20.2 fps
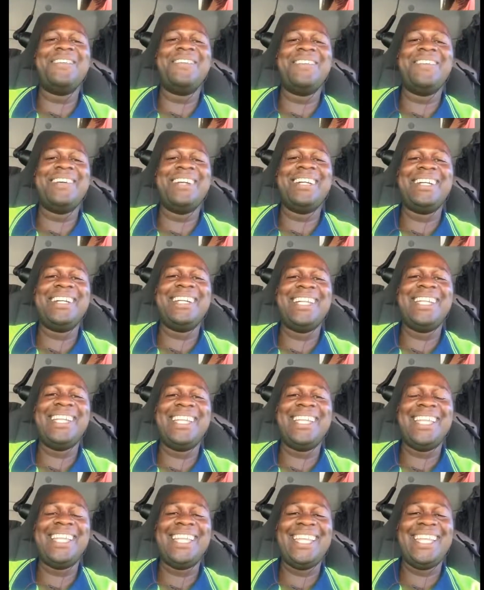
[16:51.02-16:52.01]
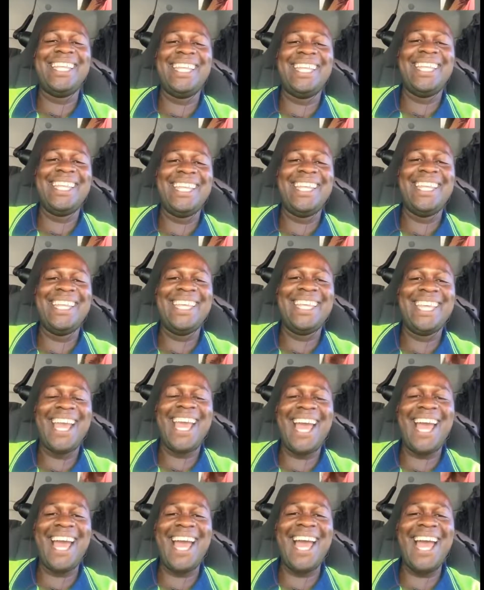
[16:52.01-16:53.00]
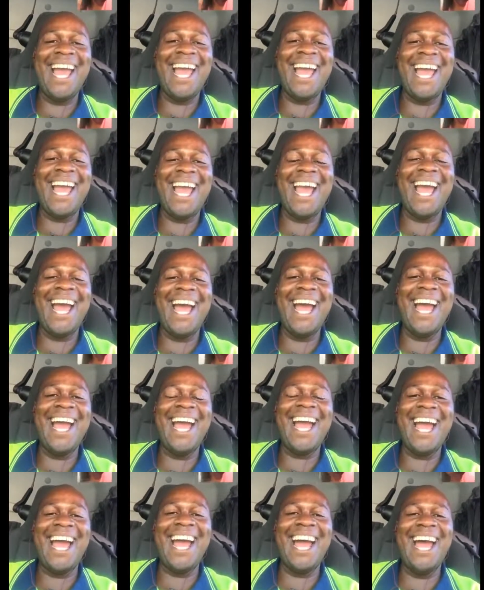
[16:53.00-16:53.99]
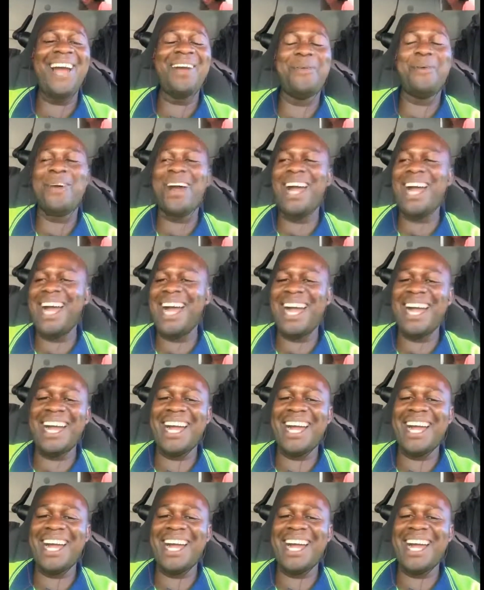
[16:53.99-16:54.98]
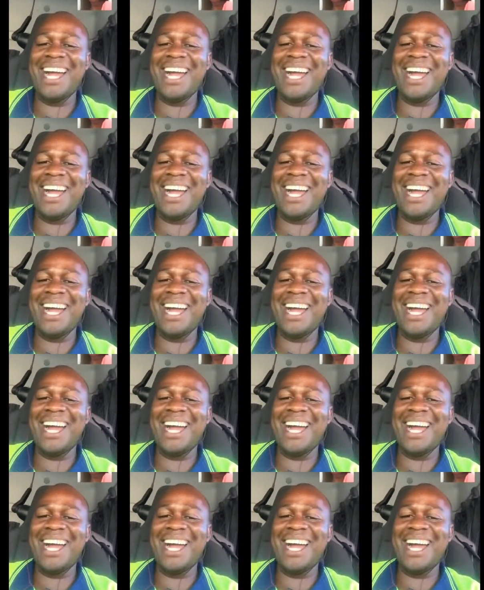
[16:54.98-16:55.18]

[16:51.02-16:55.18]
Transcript: (silence)